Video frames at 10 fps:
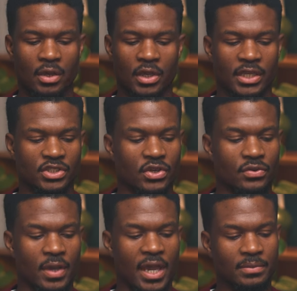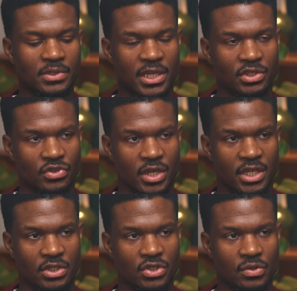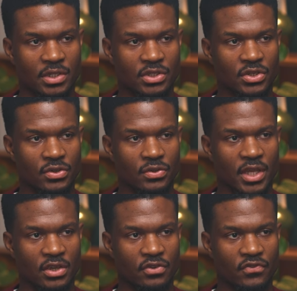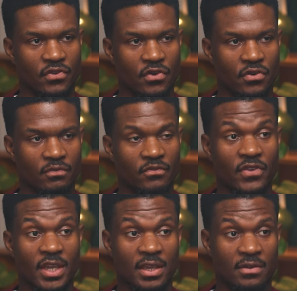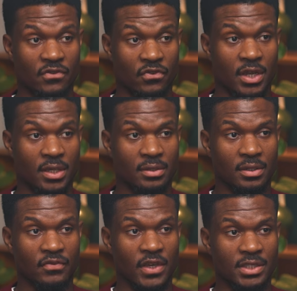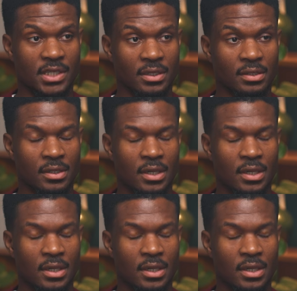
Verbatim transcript: Okay, so apps like Trading 212, they're good for fee-free investing